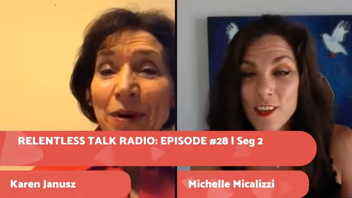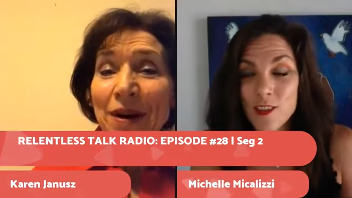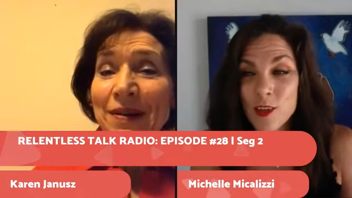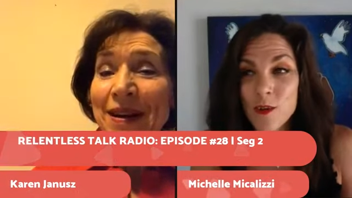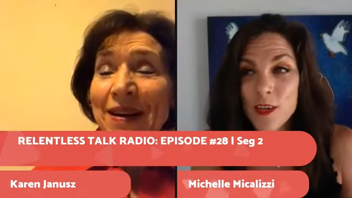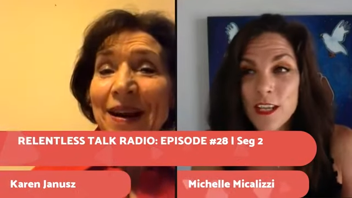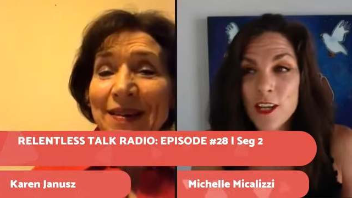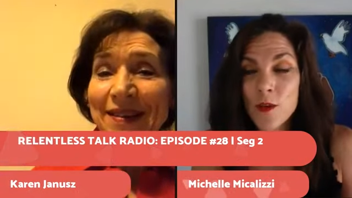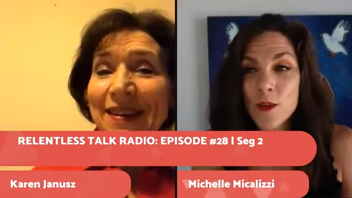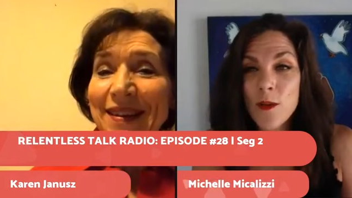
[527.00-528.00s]
Speaker 1: Well, so you
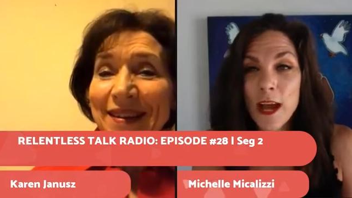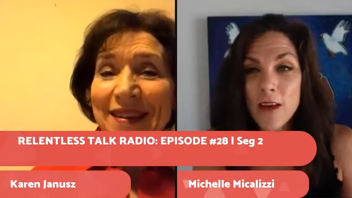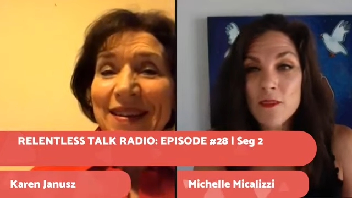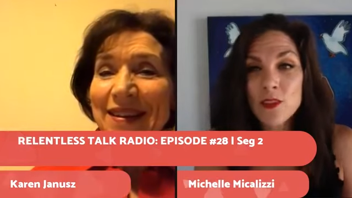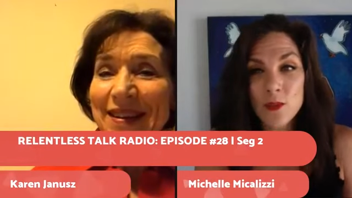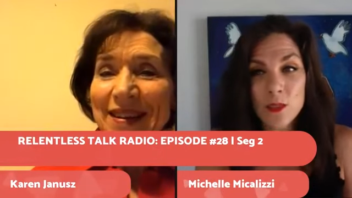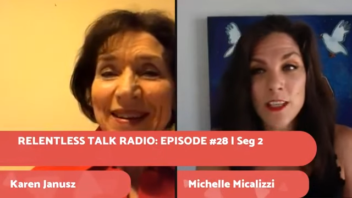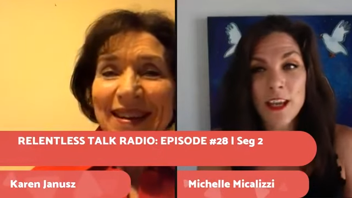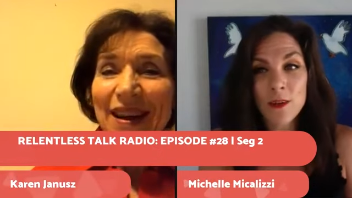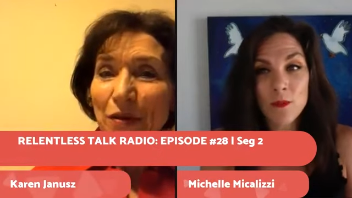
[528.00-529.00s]
when you have a
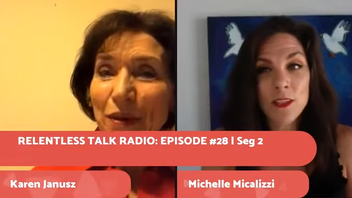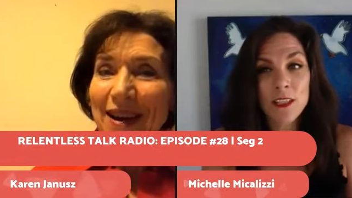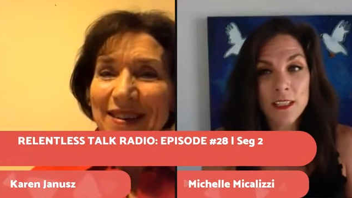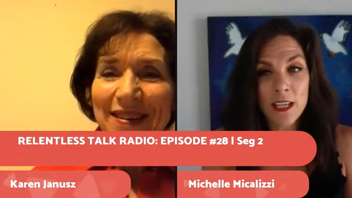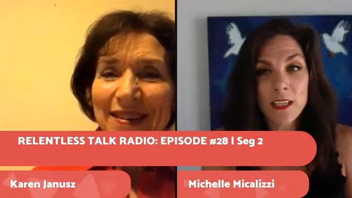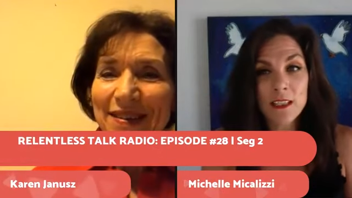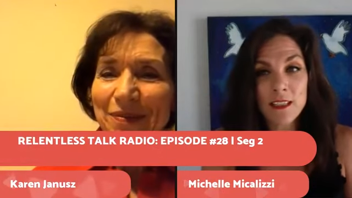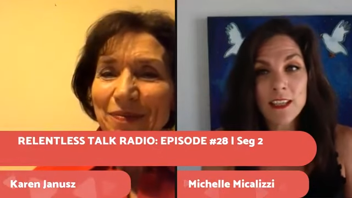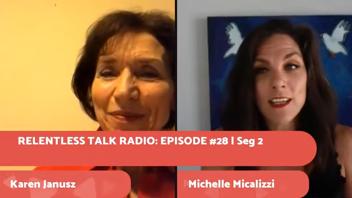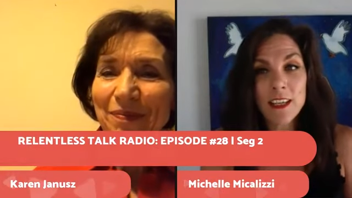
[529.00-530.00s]
suicide, it really
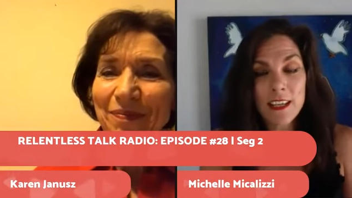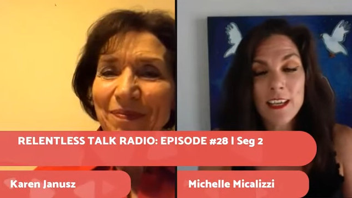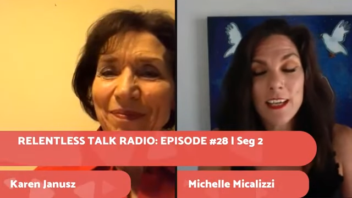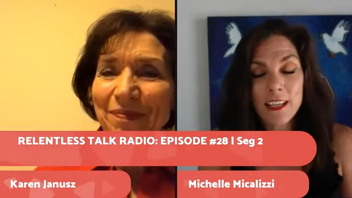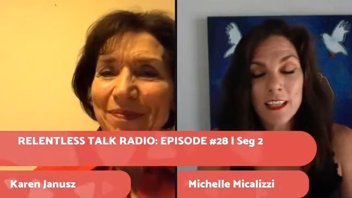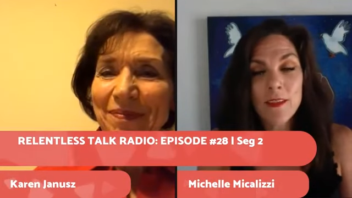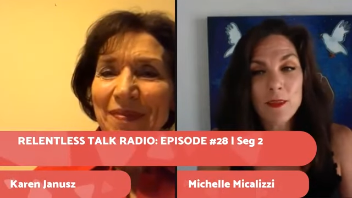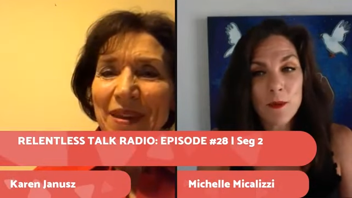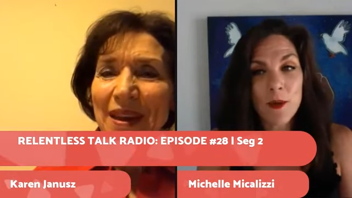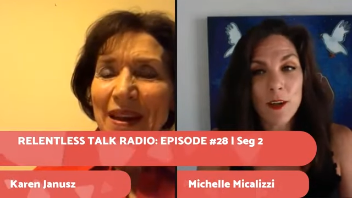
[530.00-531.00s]
does. It leaves
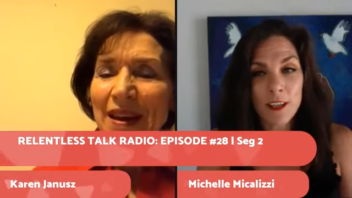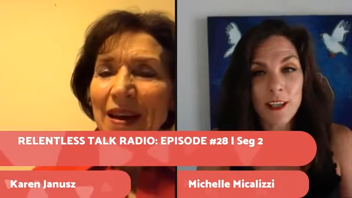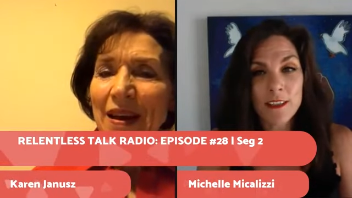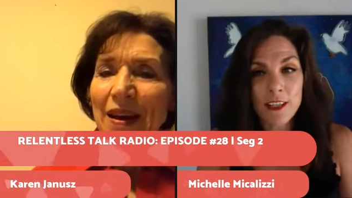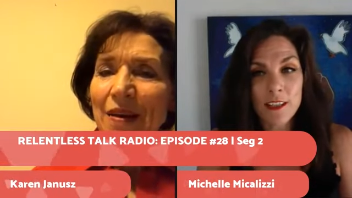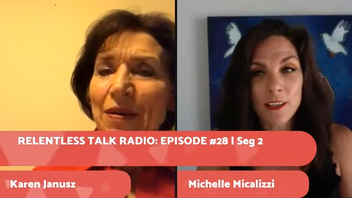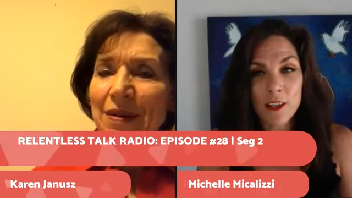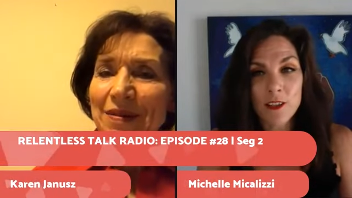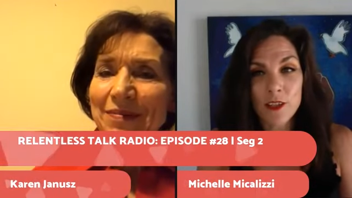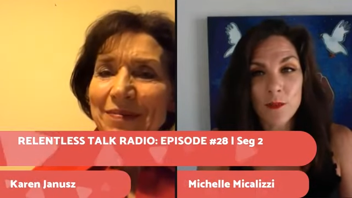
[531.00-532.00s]
a mark, and it's a, a
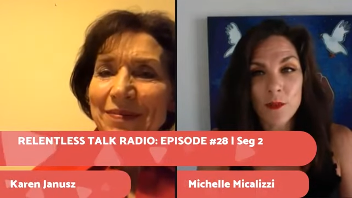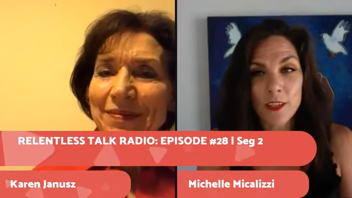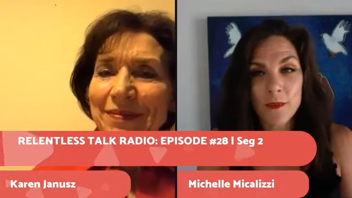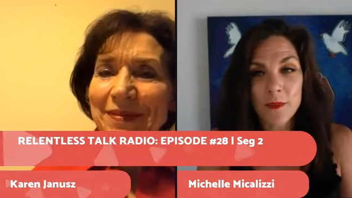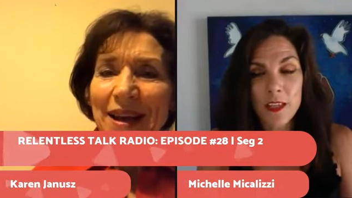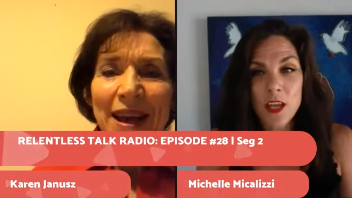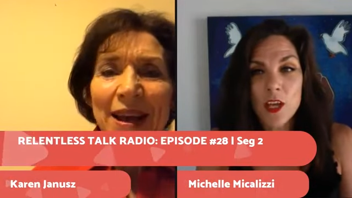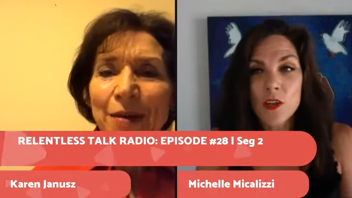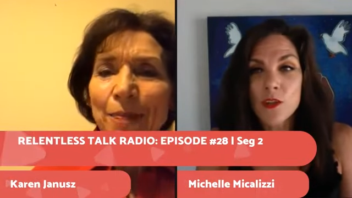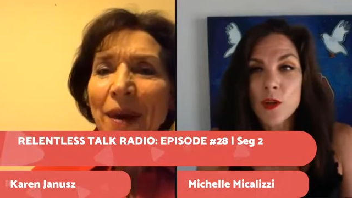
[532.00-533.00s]
long term one.
Speaker 2: It
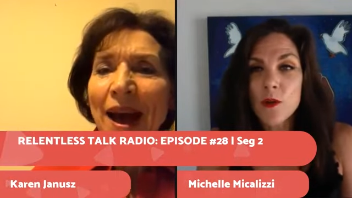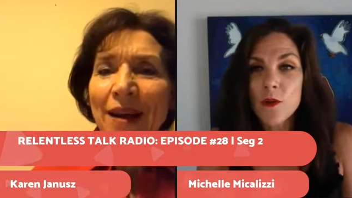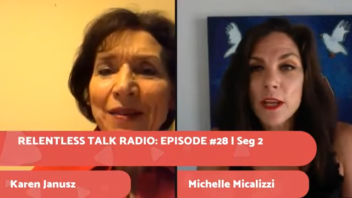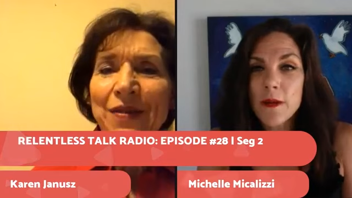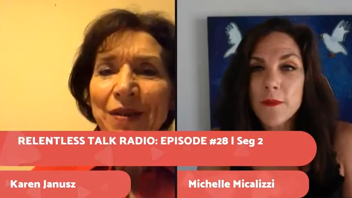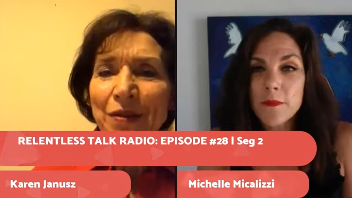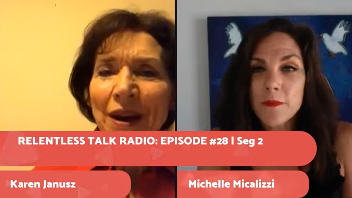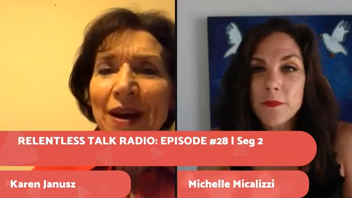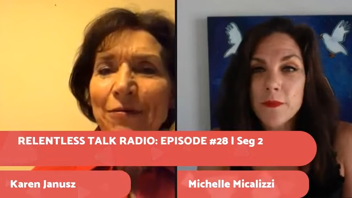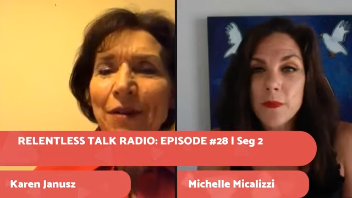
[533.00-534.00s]
impacts, you know,
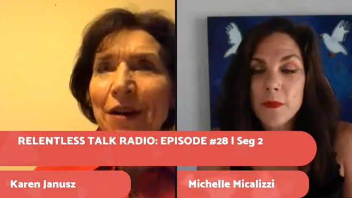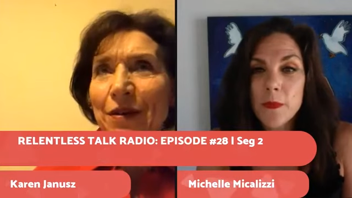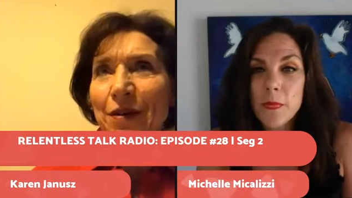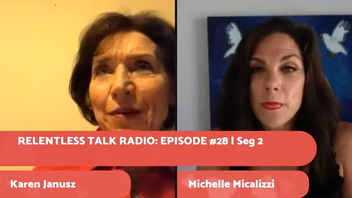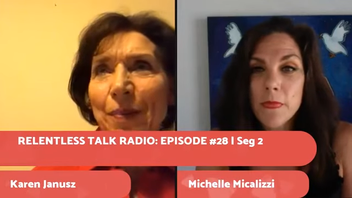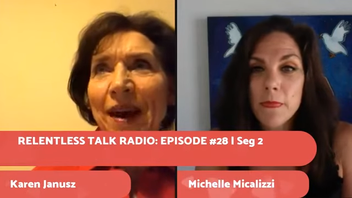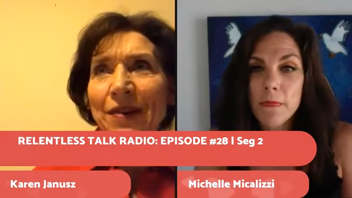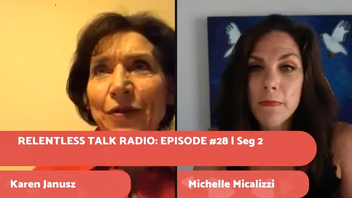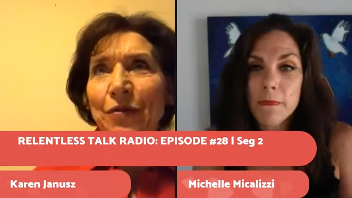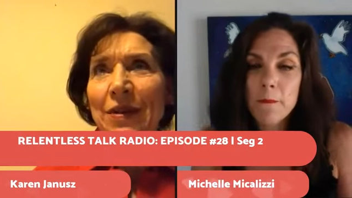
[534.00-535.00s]
I have found it
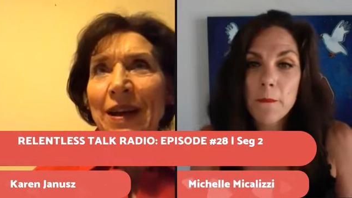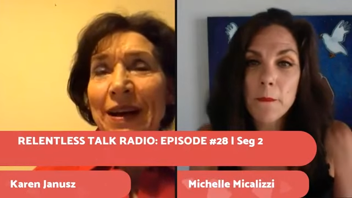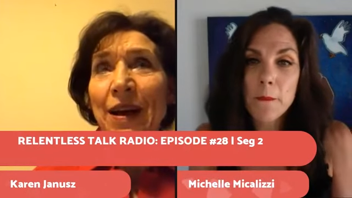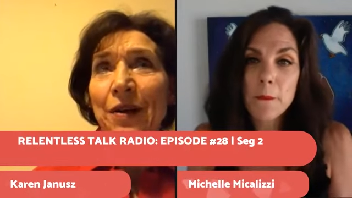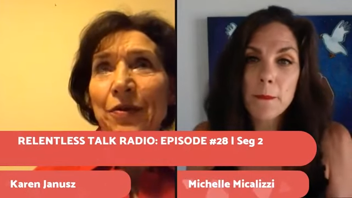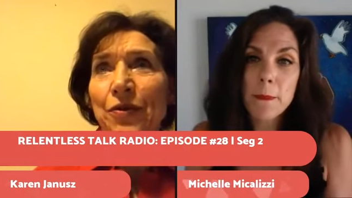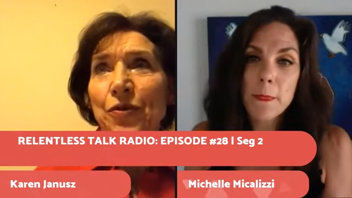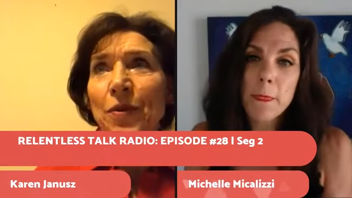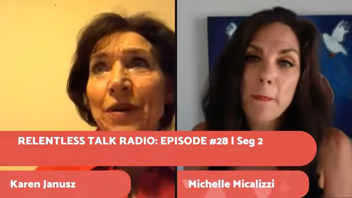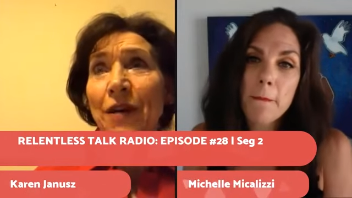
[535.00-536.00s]
impacts over like
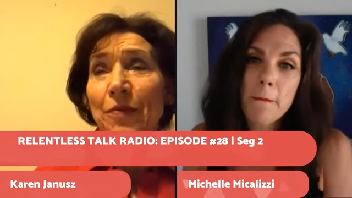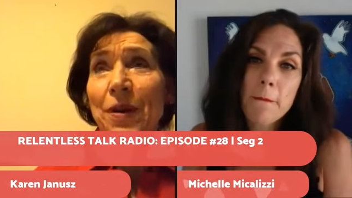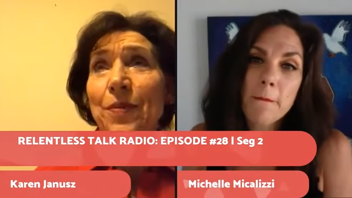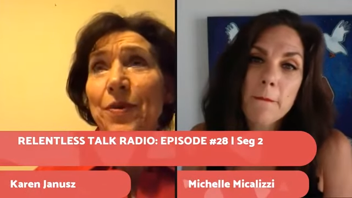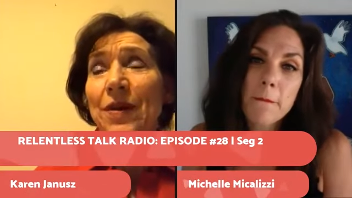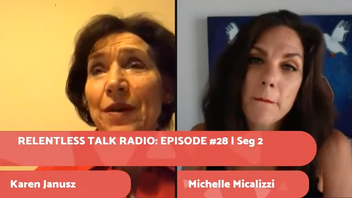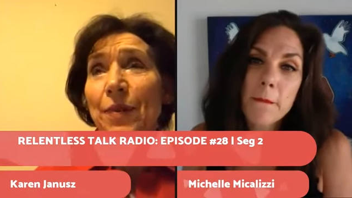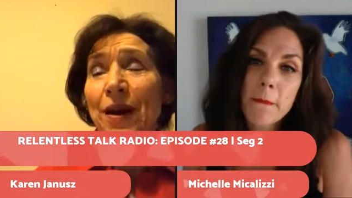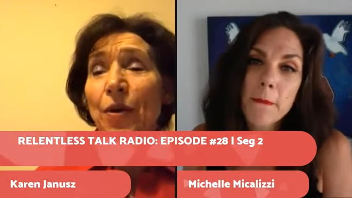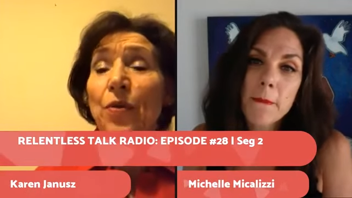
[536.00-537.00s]
125 people and
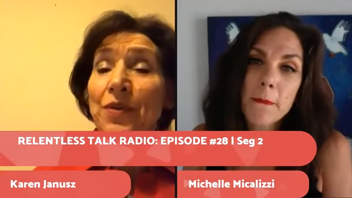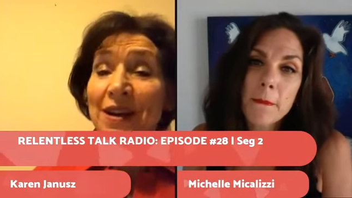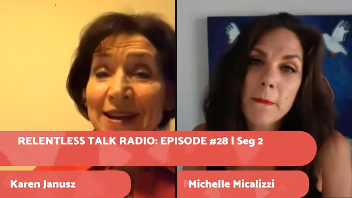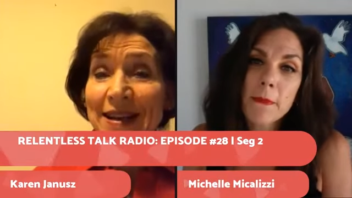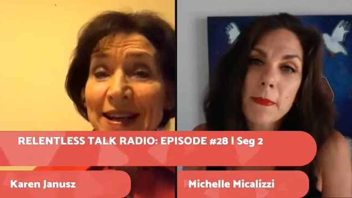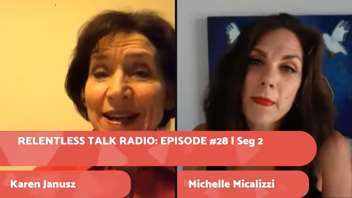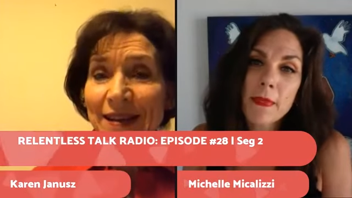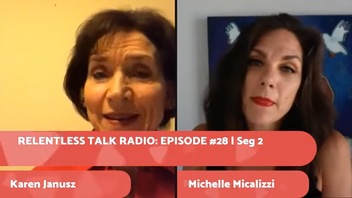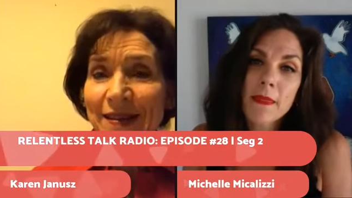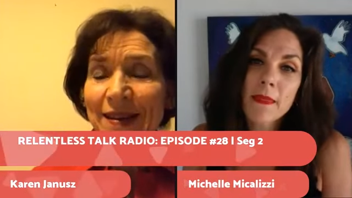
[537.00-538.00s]
my own
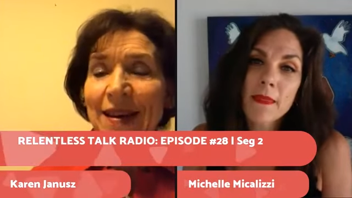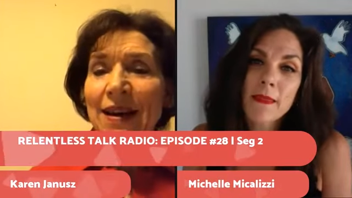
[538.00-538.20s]
niece